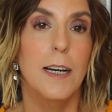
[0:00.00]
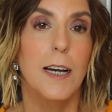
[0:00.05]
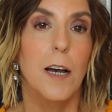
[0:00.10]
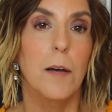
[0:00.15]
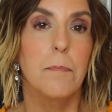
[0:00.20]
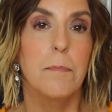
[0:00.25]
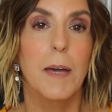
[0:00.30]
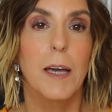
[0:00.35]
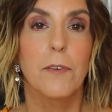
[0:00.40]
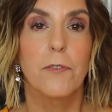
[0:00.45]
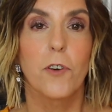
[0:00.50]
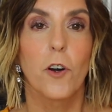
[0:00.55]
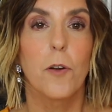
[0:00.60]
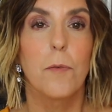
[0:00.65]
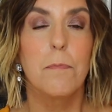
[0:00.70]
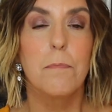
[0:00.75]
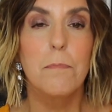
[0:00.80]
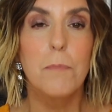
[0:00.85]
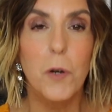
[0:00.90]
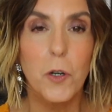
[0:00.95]
and make for a
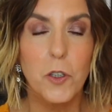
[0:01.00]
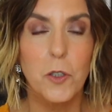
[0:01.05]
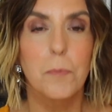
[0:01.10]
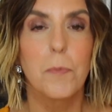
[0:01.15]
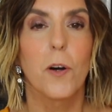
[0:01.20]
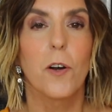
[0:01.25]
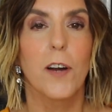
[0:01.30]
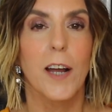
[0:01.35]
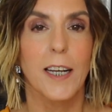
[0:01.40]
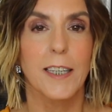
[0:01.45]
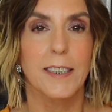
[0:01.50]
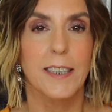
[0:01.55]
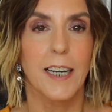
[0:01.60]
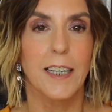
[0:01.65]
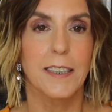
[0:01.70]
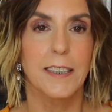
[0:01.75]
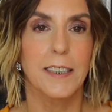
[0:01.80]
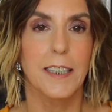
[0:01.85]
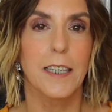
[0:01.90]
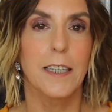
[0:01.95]
much more
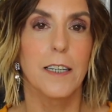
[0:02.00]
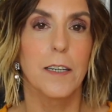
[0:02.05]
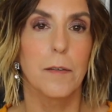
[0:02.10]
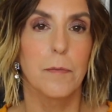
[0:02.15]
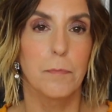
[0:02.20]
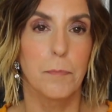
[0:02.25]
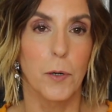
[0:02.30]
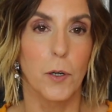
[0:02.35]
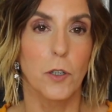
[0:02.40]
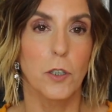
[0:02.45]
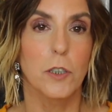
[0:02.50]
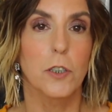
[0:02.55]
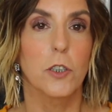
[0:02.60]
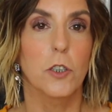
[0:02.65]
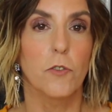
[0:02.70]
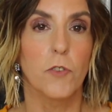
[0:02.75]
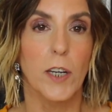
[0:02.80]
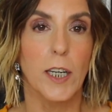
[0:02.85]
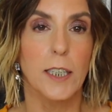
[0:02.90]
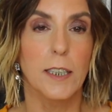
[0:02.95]
exciting book
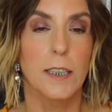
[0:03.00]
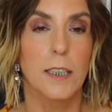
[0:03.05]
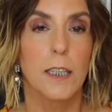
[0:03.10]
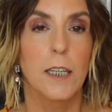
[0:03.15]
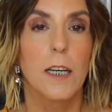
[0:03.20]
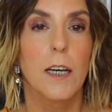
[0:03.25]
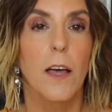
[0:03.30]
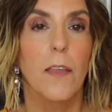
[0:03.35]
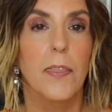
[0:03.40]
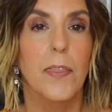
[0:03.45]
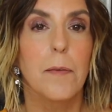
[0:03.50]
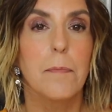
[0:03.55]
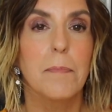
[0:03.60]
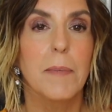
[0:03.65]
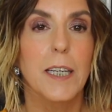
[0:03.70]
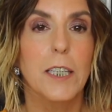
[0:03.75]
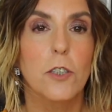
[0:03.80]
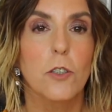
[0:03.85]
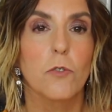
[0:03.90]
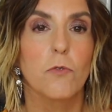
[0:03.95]
to read than
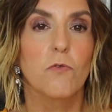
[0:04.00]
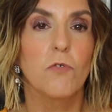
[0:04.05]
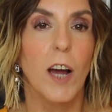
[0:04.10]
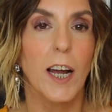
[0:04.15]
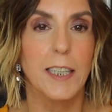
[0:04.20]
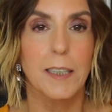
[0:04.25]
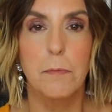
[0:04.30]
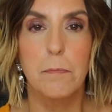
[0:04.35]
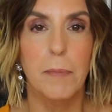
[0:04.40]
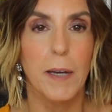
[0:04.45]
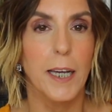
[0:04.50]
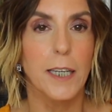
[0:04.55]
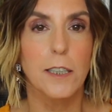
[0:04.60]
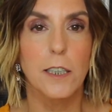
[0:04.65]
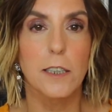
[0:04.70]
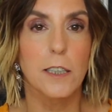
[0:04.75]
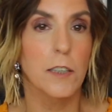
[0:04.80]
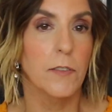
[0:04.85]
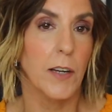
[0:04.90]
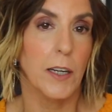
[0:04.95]
me just writing
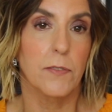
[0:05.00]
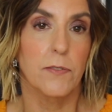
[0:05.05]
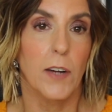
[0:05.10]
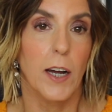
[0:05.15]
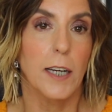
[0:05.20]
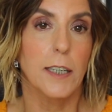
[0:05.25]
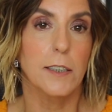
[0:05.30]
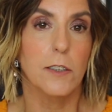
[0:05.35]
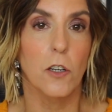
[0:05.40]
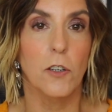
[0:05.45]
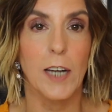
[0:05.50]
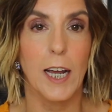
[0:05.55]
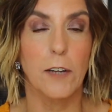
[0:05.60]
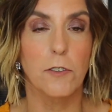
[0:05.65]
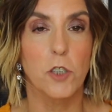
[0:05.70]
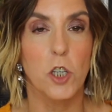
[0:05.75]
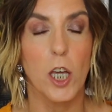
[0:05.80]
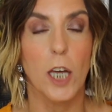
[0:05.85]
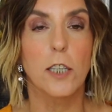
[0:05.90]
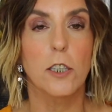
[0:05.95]
pages of advice on how
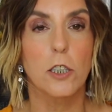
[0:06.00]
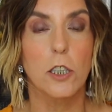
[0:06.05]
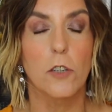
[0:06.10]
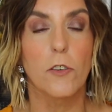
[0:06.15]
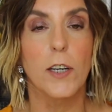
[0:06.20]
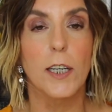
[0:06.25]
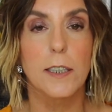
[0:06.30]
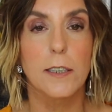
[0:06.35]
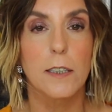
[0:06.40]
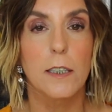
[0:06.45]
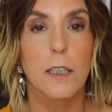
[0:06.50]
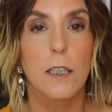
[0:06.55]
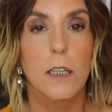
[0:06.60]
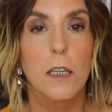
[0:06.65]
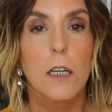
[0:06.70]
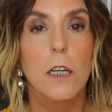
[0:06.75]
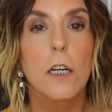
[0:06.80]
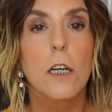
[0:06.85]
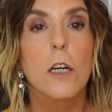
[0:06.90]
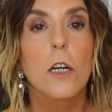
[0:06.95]
to change careers.
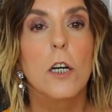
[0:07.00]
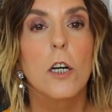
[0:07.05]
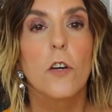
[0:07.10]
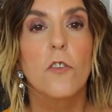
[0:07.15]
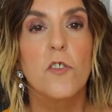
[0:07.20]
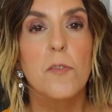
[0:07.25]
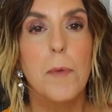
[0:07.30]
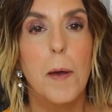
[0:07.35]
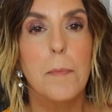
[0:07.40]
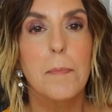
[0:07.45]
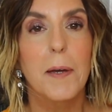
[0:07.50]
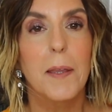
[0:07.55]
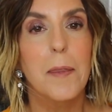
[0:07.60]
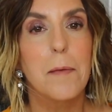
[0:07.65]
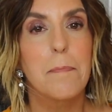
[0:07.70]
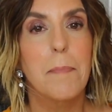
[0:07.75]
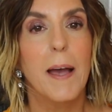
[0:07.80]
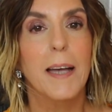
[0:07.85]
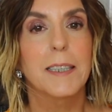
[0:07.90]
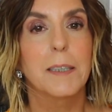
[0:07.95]
Remember, the
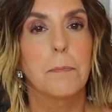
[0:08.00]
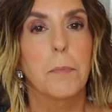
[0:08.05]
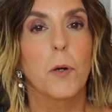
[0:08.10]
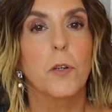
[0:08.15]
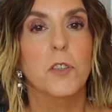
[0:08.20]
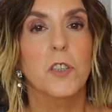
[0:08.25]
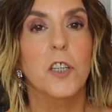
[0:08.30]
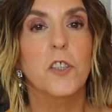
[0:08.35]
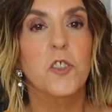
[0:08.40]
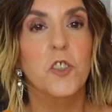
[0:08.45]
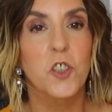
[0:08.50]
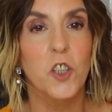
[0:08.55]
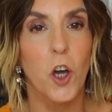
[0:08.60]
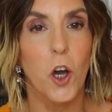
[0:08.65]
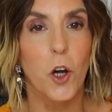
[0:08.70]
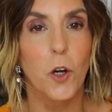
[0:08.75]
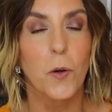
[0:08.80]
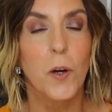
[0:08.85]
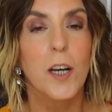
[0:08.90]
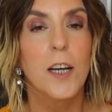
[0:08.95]
best books
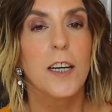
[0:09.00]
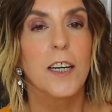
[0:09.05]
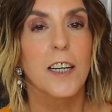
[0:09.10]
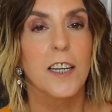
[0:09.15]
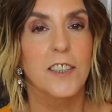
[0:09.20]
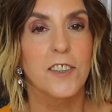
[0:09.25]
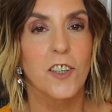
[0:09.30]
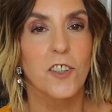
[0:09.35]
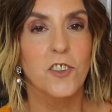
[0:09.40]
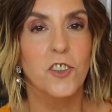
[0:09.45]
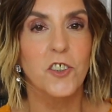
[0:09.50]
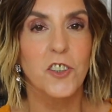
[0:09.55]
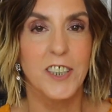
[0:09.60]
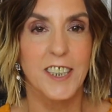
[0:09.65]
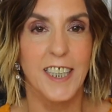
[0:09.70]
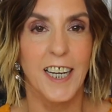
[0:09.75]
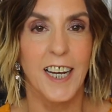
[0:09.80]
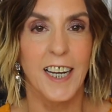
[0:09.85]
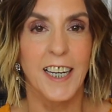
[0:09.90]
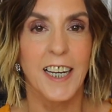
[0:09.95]
show, not just
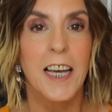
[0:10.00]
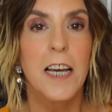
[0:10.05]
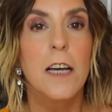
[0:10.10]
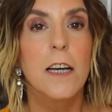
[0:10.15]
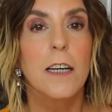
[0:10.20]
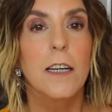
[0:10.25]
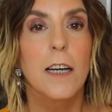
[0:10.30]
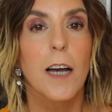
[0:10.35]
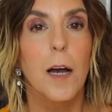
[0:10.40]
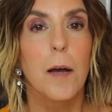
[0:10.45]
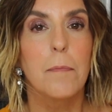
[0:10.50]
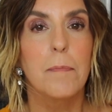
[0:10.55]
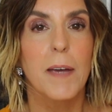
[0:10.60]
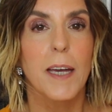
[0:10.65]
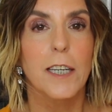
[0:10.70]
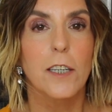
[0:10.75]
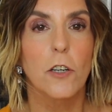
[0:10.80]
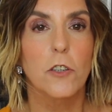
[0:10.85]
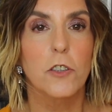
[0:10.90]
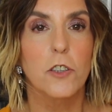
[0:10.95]
tell, and
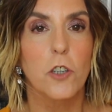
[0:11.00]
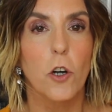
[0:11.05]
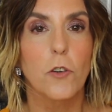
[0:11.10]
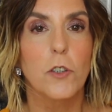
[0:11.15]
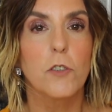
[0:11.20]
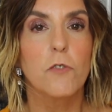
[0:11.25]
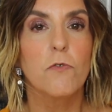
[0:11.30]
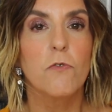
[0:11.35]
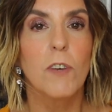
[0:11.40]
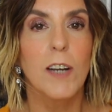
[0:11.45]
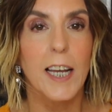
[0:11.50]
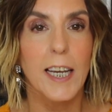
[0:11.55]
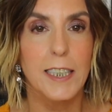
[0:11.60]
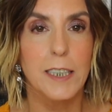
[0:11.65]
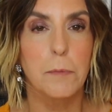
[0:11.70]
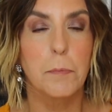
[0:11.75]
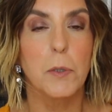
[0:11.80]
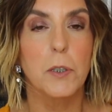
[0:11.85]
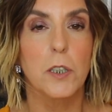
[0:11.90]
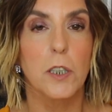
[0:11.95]
make your stories
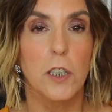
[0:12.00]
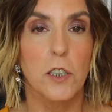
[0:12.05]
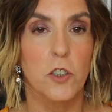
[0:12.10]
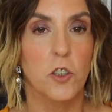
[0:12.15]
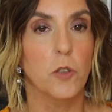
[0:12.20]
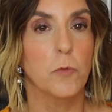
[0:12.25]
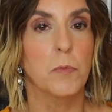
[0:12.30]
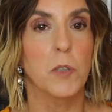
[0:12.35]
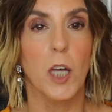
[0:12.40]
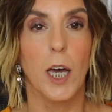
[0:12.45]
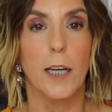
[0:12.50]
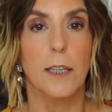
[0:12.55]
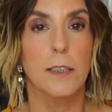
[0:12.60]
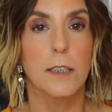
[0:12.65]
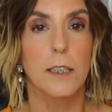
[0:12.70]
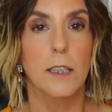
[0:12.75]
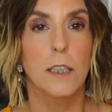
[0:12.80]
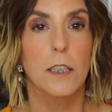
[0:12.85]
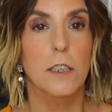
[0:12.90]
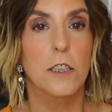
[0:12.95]
relatable to the
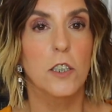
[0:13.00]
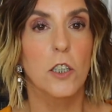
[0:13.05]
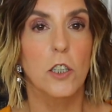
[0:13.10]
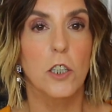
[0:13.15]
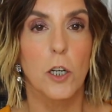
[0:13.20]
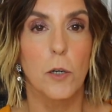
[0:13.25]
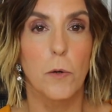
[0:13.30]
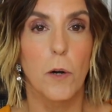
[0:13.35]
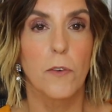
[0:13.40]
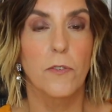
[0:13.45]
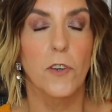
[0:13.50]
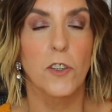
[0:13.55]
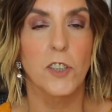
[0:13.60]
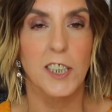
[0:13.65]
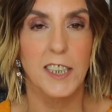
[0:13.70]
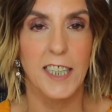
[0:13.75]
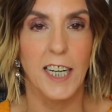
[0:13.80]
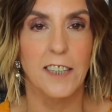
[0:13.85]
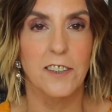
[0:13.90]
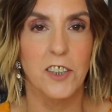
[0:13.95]
subject. Don't go off on a
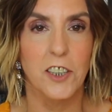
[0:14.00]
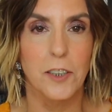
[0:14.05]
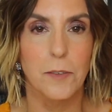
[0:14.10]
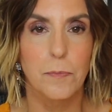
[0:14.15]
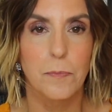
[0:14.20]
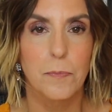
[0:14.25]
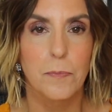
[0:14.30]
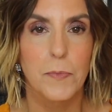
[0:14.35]
tangent.